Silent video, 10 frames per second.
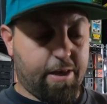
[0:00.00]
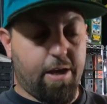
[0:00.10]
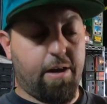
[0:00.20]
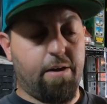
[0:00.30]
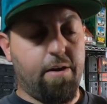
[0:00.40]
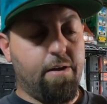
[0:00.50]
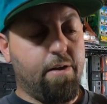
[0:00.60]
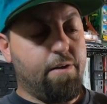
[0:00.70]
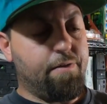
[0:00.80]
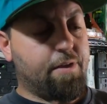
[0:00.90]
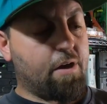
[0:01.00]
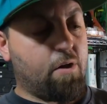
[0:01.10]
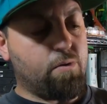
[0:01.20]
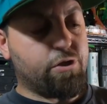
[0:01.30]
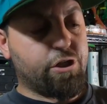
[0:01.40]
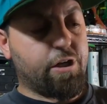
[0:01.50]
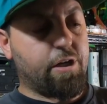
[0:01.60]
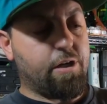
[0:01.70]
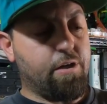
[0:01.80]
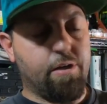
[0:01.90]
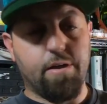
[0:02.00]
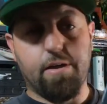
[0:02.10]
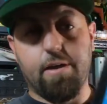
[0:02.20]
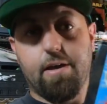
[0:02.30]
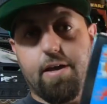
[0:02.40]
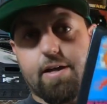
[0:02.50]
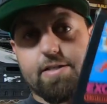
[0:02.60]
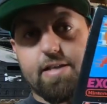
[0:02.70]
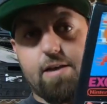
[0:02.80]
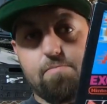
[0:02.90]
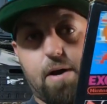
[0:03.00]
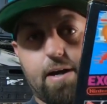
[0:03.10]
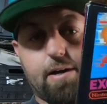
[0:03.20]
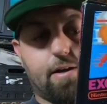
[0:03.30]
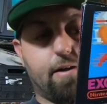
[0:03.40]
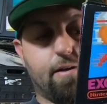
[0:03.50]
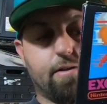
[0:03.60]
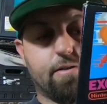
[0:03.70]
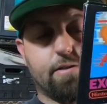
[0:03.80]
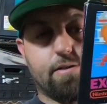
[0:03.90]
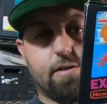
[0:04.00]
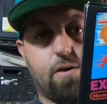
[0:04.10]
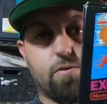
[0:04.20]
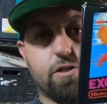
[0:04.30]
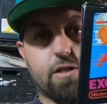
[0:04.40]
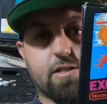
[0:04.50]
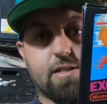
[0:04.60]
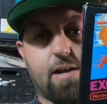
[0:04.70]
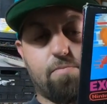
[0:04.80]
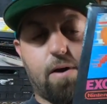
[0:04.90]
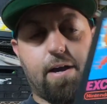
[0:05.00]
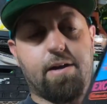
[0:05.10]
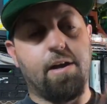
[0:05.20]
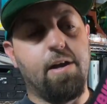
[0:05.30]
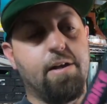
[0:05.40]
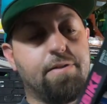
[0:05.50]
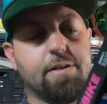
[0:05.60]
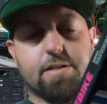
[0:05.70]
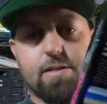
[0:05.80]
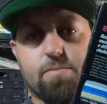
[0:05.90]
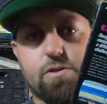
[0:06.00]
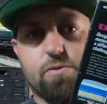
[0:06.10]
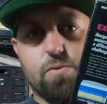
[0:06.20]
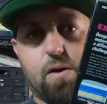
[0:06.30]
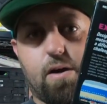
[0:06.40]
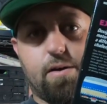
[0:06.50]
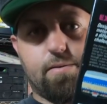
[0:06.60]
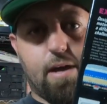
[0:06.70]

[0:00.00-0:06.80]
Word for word: then the OG Excitebike. The OG Excitebike. These seem to uh,